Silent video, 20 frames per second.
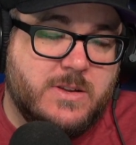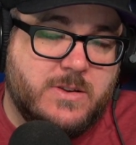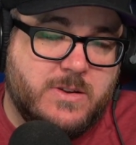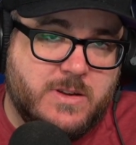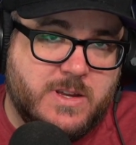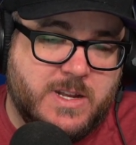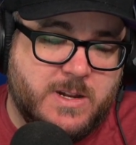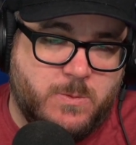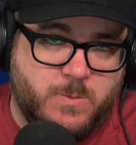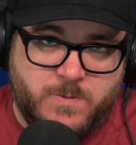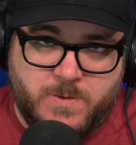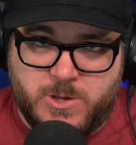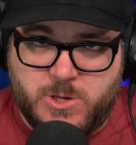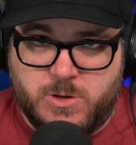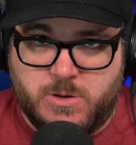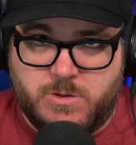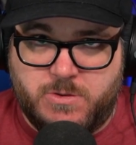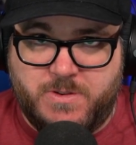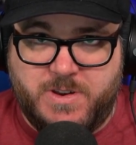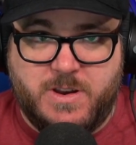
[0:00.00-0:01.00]
And a
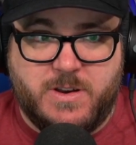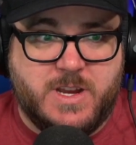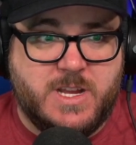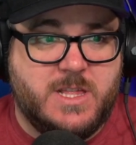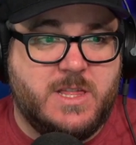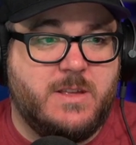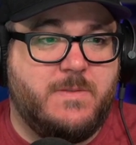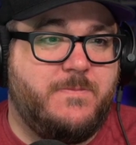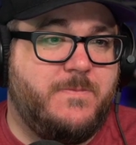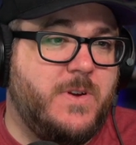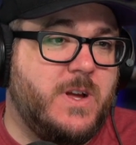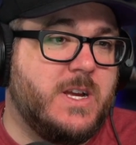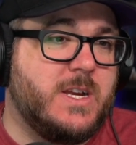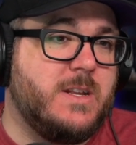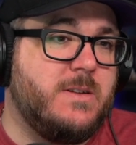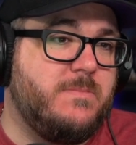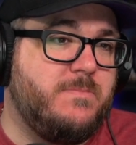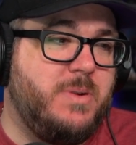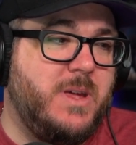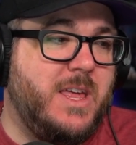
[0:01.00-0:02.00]
Witcher 3, you're getting the
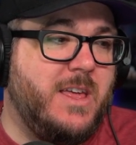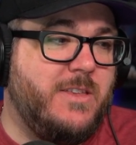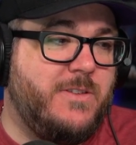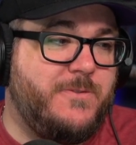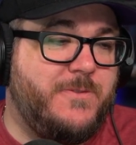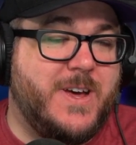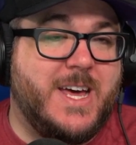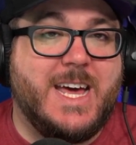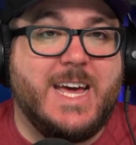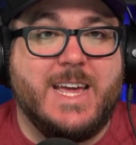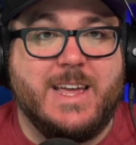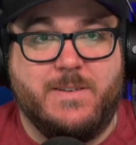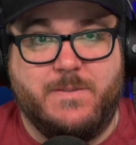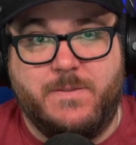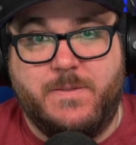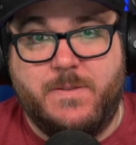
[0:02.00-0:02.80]
fucking PS5.